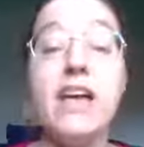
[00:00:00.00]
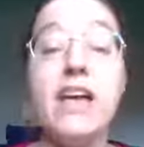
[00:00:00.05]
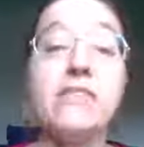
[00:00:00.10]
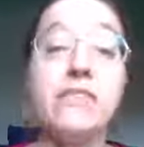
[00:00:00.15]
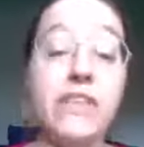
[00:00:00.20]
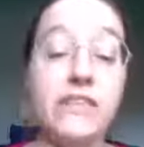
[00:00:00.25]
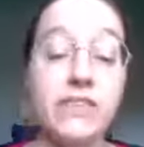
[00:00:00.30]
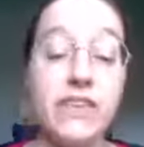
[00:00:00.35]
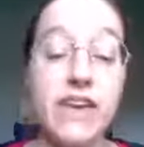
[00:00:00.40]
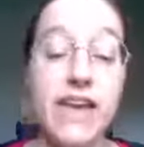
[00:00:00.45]

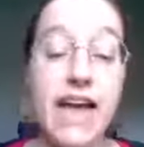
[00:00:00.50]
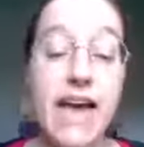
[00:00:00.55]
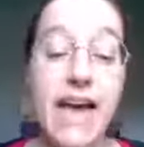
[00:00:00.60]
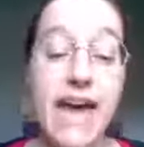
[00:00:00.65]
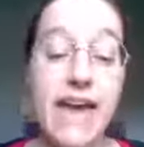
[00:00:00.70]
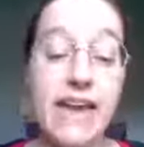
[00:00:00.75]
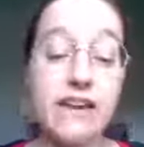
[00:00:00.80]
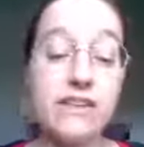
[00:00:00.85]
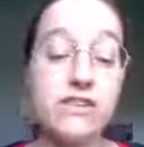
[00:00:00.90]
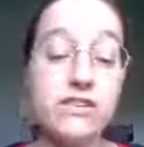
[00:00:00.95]
that the
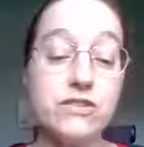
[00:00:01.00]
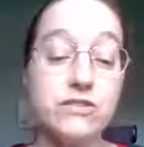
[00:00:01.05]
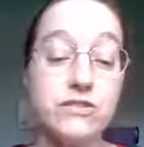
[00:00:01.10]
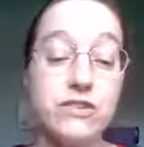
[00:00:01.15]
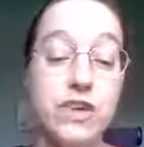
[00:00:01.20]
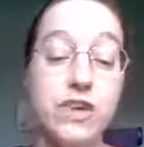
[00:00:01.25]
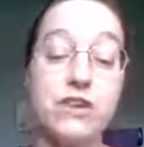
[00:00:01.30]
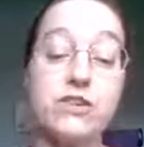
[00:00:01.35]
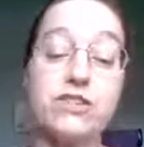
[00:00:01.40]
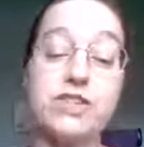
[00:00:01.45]
end of
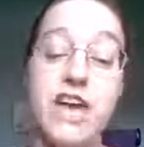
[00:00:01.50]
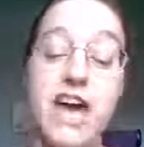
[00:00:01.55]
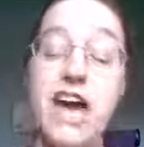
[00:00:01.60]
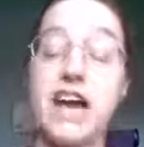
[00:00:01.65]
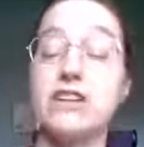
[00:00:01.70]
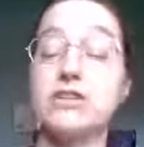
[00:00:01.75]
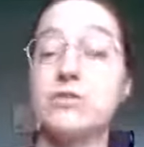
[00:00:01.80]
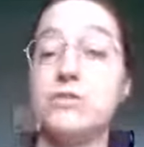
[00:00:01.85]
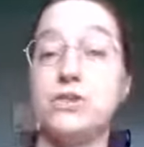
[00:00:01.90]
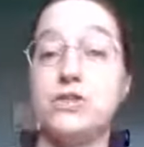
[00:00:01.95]
year
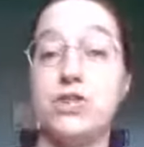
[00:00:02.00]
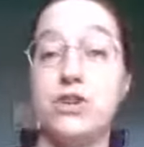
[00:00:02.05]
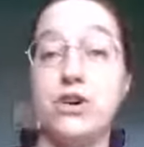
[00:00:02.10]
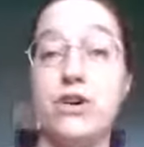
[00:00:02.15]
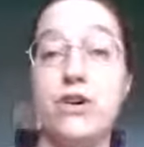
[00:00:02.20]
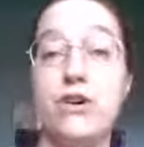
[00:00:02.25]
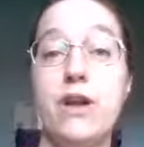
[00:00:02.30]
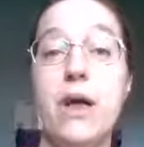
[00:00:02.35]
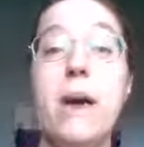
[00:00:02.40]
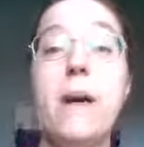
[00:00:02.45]
tax
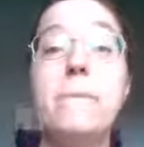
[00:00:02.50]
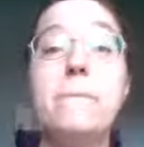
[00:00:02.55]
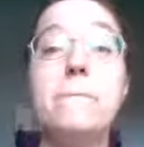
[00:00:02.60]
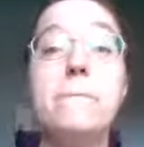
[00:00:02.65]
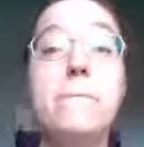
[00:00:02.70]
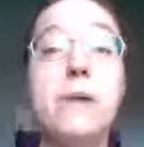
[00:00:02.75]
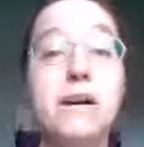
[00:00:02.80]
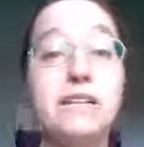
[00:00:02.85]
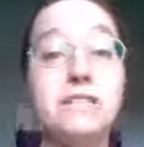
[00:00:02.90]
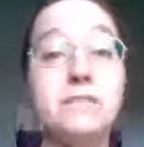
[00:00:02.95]
return
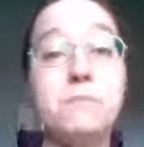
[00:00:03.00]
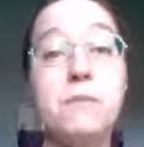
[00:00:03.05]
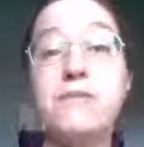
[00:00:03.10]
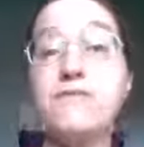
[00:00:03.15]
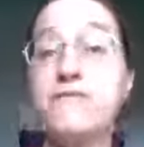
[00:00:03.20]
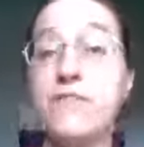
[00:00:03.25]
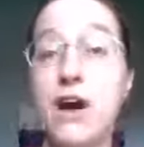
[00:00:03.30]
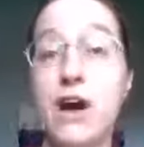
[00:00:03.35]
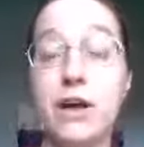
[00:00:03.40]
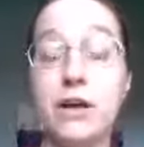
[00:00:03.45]
must be
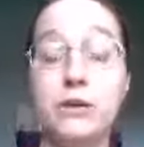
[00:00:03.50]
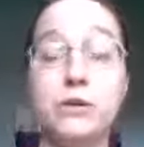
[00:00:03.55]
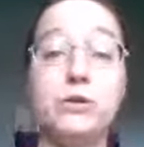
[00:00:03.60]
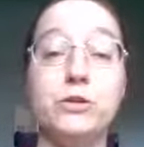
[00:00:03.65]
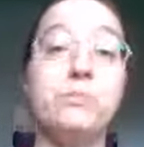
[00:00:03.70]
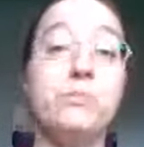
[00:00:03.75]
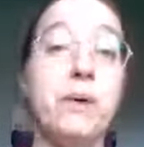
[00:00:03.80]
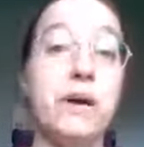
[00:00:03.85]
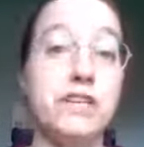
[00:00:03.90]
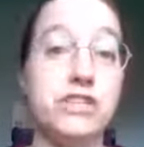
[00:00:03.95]
filed
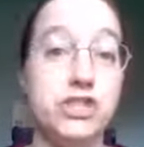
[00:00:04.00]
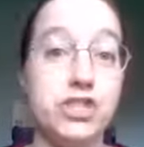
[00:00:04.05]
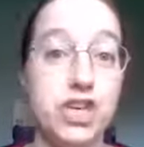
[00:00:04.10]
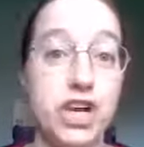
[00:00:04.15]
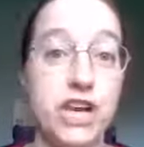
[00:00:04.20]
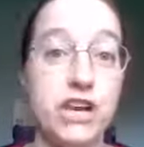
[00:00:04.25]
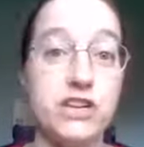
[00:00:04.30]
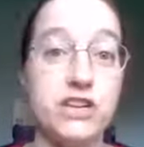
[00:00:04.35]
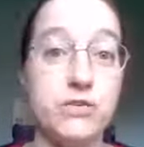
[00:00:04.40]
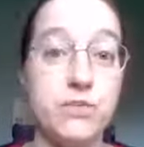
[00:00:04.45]
by
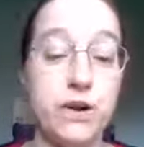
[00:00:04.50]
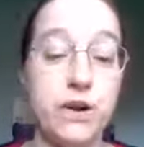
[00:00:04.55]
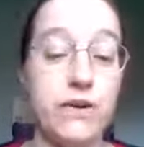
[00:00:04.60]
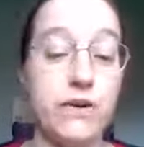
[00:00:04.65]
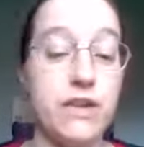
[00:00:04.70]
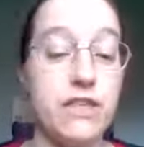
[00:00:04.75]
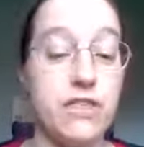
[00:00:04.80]
January